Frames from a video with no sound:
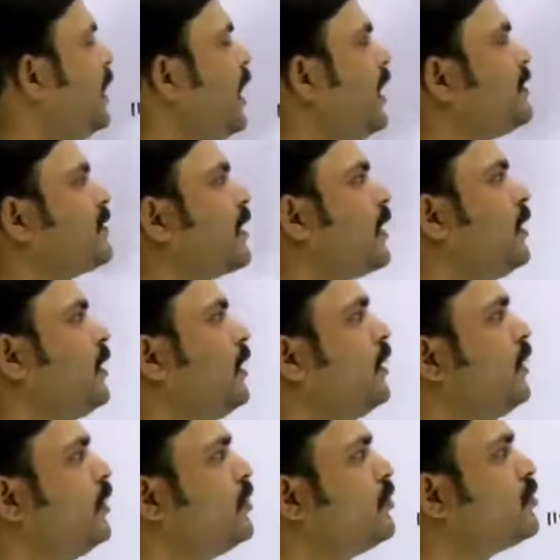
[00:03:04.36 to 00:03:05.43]
and secondary
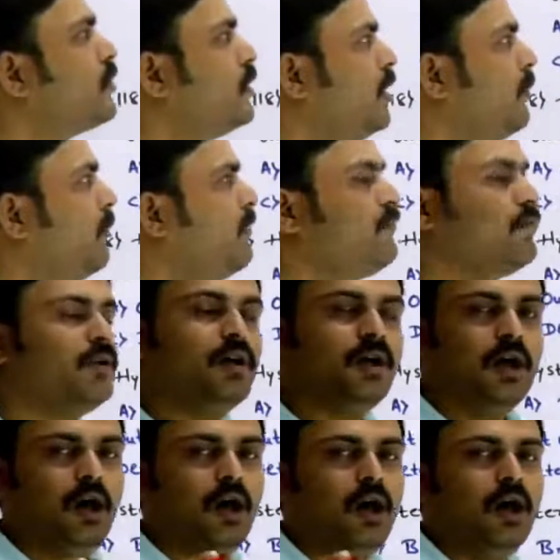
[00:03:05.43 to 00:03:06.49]
induced EMF
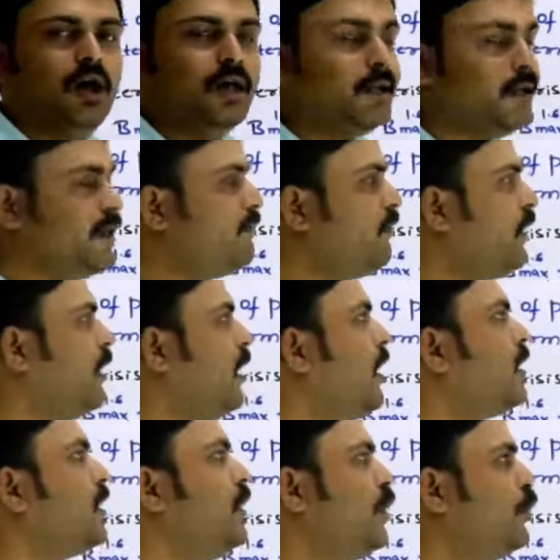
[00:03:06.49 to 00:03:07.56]
E1
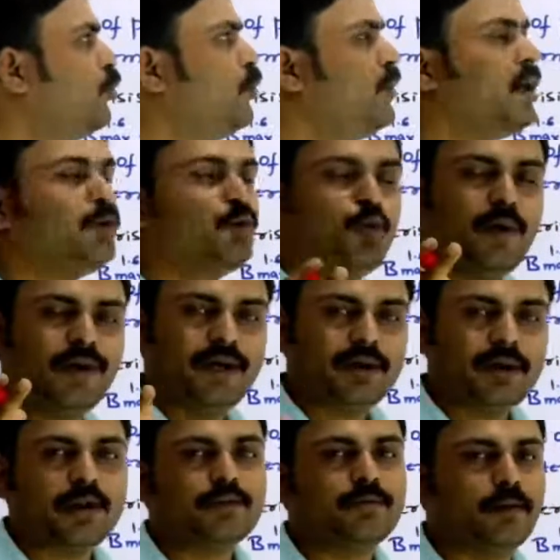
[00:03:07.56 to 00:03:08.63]
and E2 in a two winding
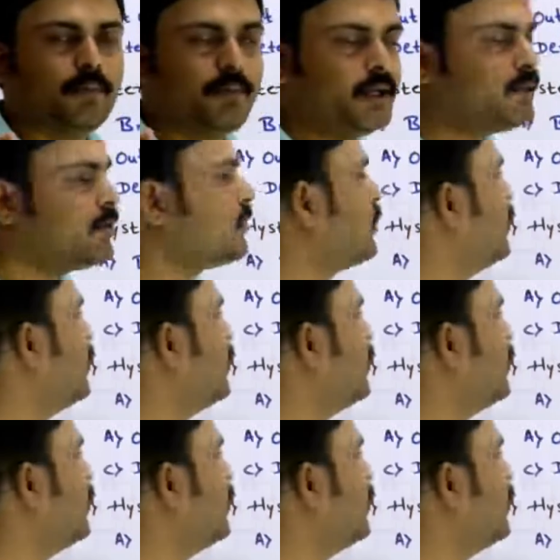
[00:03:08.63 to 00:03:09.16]
transformers